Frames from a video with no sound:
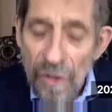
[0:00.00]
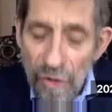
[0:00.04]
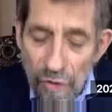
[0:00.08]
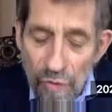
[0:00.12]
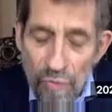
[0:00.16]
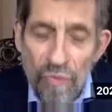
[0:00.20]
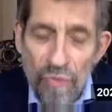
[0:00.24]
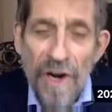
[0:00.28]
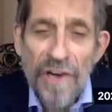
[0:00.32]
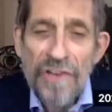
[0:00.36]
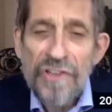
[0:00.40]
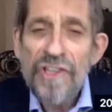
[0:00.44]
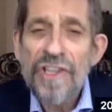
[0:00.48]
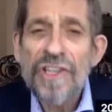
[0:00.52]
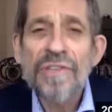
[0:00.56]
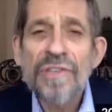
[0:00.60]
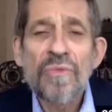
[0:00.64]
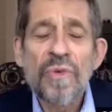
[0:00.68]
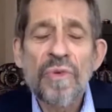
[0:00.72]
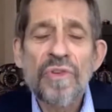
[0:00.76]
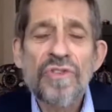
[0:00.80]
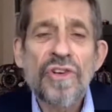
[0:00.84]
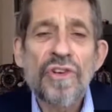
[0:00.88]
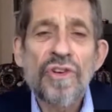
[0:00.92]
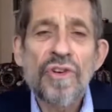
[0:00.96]
Russia
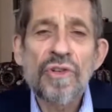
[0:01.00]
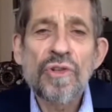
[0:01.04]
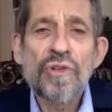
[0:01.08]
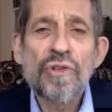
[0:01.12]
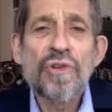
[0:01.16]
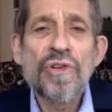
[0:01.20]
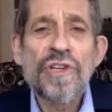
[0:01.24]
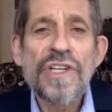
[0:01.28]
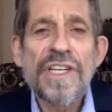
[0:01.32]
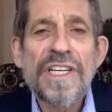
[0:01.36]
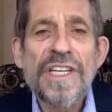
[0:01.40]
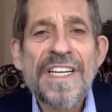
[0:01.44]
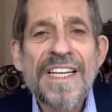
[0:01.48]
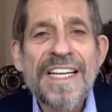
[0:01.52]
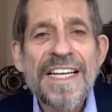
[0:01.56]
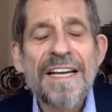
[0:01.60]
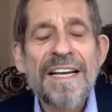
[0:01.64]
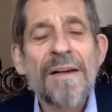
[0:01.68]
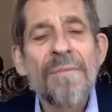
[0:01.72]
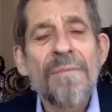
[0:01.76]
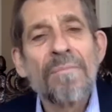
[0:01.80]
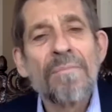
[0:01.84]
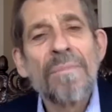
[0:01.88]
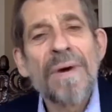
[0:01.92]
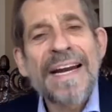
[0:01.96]
was included,
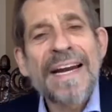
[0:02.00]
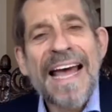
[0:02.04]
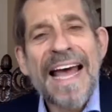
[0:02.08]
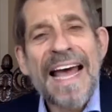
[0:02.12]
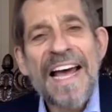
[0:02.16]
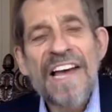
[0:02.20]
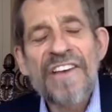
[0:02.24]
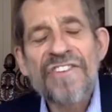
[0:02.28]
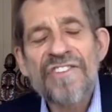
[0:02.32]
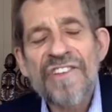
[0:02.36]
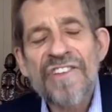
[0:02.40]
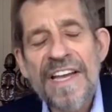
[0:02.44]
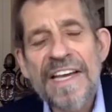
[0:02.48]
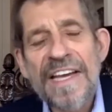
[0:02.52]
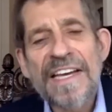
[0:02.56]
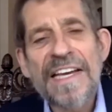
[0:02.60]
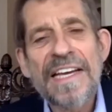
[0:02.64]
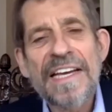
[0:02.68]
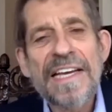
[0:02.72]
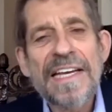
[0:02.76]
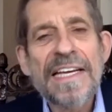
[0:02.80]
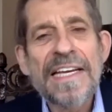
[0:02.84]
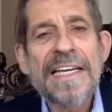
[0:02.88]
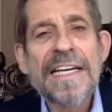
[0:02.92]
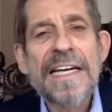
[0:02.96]
but as
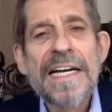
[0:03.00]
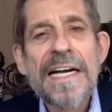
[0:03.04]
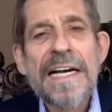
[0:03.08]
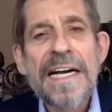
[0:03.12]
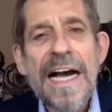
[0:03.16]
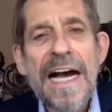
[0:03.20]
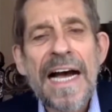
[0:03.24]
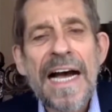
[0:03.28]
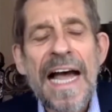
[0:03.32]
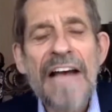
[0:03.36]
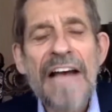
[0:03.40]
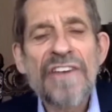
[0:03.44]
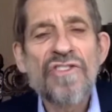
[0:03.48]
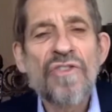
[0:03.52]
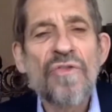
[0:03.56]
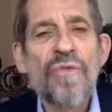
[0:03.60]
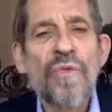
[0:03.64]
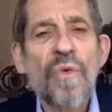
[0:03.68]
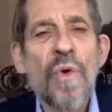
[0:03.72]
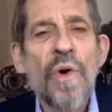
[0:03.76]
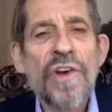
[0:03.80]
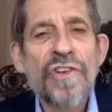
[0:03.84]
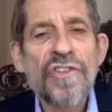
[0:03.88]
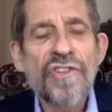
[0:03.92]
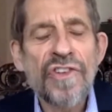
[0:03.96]
a
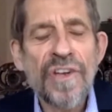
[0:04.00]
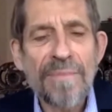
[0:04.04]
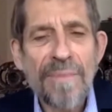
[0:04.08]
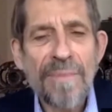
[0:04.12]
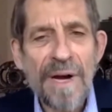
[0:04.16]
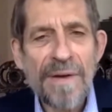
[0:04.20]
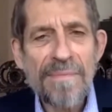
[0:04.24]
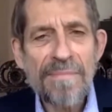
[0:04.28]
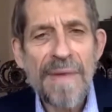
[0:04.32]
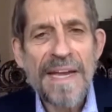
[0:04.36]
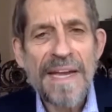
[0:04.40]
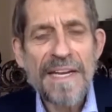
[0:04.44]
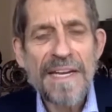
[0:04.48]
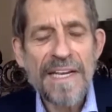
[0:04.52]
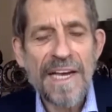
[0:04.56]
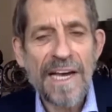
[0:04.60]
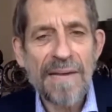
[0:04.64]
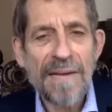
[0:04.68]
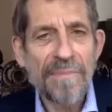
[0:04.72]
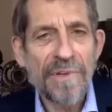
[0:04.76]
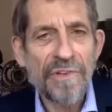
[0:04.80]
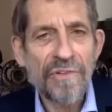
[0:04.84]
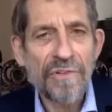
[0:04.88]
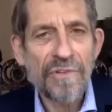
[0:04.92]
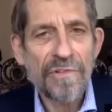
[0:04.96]
voice among many on
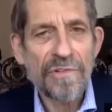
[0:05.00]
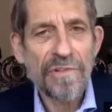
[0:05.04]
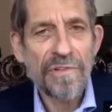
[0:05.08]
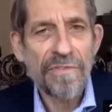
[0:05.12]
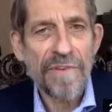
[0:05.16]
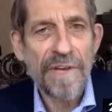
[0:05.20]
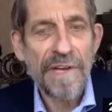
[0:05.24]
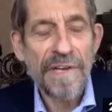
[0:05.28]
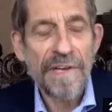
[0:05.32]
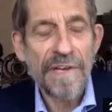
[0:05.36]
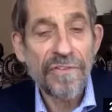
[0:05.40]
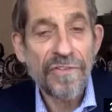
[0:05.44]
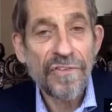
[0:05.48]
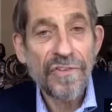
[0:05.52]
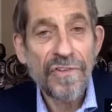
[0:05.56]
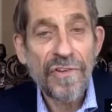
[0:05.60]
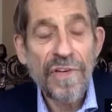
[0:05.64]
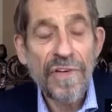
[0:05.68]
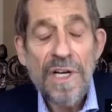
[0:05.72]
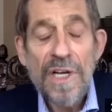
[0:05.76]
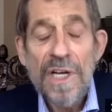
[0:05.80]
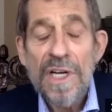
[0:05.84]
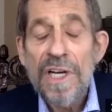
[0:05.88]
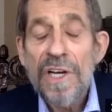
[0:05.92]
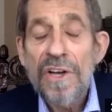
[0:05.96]
missile defense.
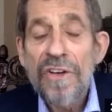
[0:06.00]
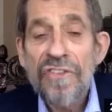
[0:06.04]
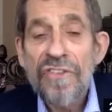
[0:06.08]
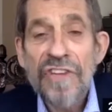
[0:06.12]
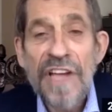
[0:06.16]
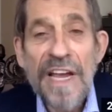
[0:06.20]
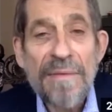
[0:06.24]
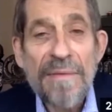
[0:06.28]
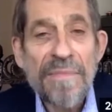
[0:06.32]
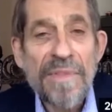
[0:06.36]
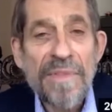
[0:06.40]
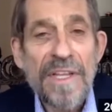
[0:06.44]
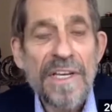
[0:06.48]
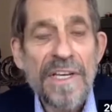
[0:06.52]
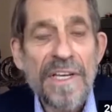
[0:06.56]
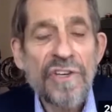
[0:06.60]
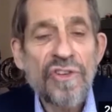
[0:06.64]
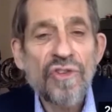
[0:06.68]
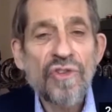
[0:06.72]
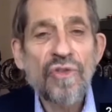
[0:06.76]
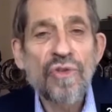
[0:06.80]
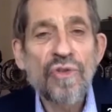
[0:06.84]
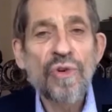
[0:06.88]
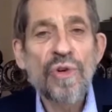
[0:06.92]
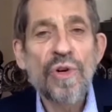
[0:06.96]
Same thing is
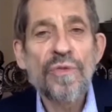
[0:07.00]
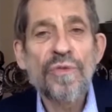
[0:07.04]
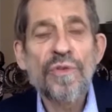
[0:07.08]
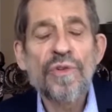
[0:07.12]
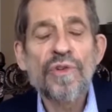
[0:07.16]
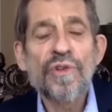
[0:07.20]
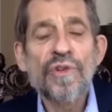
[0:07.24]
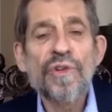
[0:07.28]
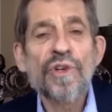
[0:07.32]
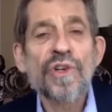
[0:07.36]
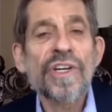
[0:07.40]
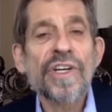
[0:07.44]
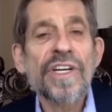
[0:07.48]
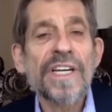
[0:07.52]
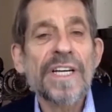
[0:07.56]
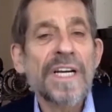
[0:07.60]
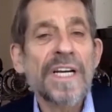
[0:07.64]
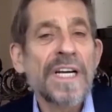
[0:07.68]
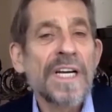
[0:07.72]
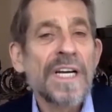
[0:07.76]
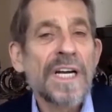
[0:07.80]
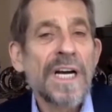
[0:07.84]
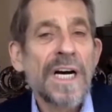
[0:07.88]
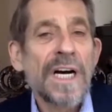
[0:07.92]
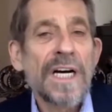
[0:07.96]
true if you took
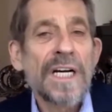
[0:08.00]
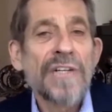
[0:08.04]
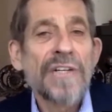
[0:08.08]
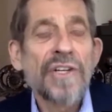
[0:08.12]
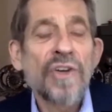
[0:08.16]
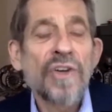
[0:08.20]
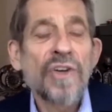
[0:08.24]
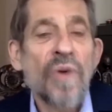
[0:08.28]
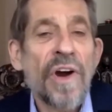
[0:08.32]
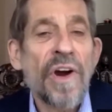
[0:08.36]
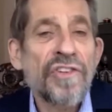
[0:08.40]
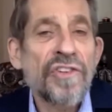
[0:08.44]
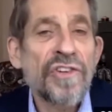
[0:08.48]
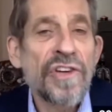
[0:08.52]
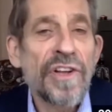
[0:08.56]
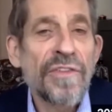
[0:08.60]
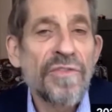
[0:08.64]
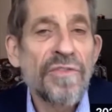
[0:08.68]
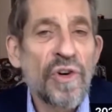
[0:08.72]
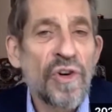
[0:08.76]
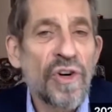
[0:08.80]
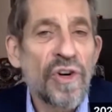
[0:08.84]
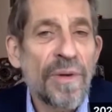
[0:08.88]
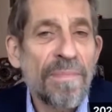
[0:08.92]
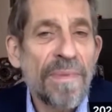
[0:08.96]
the question of
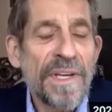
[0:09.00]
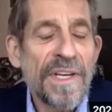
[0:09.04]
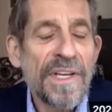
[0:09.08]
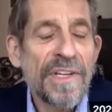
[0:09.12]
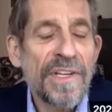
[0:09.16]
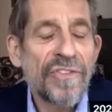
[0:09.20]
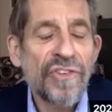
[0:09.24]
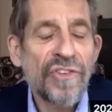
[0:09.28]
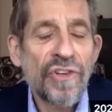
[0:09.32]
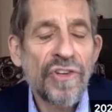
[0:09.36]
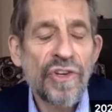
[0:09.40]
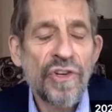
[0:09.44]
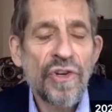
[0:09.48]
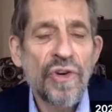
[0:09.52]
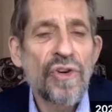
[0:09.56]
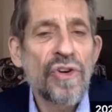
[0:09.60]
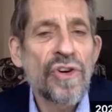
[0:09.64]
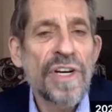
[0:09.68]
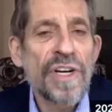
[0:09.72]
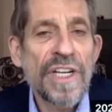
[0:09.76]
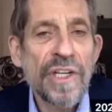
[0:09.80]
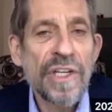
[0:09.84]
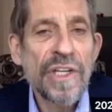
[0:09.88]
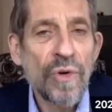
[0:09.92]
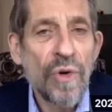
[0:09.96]
European
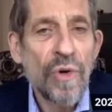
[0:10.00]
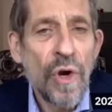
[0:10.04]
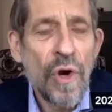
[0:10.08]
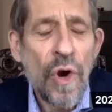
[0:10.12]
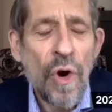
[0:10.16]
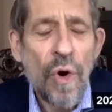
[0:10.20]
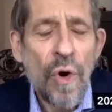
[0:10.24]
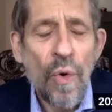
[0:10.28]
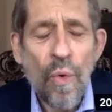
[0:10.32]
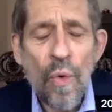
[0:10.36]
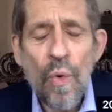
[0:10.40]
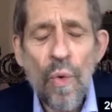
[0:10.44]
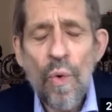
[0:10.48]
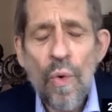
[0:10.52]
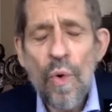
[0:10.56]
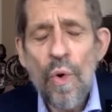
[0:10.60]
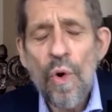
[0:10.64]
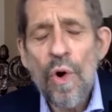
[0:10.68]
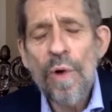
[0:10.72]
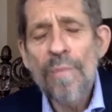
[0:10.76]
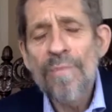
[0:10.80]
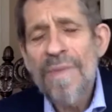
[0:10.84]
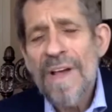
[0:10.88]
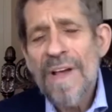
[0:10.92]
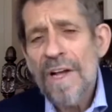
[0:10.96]
security,
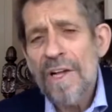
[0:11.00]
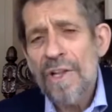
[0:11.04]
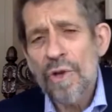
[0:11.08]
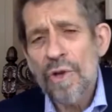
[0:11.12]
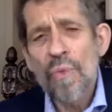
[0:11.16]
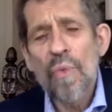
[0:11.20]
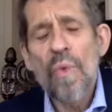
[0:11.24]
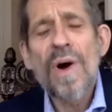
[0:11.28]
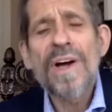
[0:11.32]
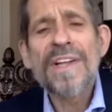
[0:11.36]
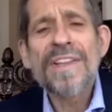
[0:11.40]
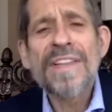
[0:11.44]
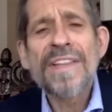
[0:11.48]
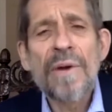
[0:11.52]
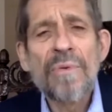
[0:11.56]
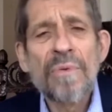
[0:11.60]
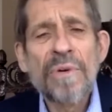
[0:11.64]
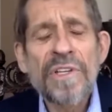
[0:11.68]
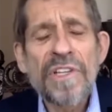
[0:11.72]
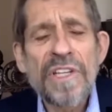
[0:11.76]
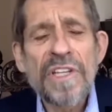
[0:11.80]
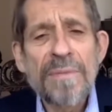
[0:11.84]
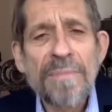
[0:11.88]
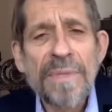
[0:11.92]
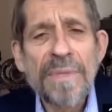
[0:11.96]
or the one that
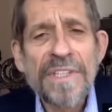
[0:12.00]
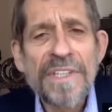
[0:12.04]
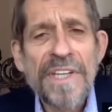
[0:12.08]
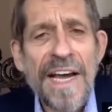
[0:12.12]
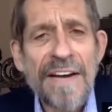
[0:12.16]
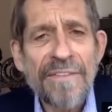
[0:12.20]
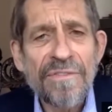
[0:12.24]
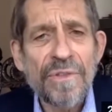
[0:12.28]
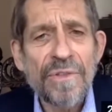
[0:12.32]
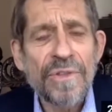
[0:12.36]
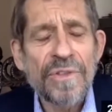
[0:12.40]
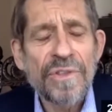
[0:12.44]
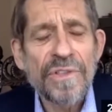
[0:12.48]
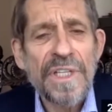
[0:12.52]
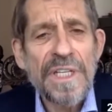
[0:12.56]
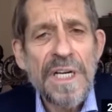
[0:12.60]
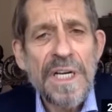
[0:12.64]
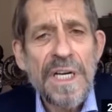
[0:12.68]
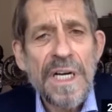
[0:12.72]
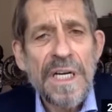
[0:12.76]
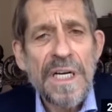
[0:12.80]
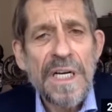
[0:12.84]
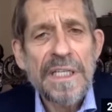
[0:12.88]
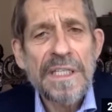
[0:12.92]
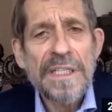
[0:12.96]
really bedeviled,
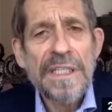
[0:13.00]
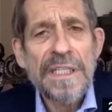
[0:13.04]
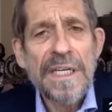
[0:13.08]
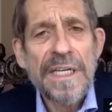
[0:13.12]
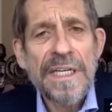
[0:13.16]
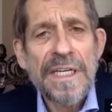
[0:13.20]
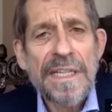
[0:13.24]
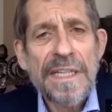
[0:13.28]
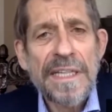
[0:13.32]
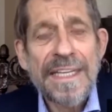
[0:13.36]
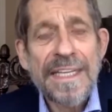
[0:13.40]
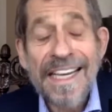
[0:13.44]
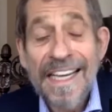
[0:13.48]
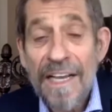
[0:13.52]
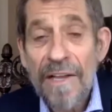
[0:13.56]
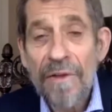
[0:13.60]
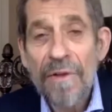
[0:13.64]
I think,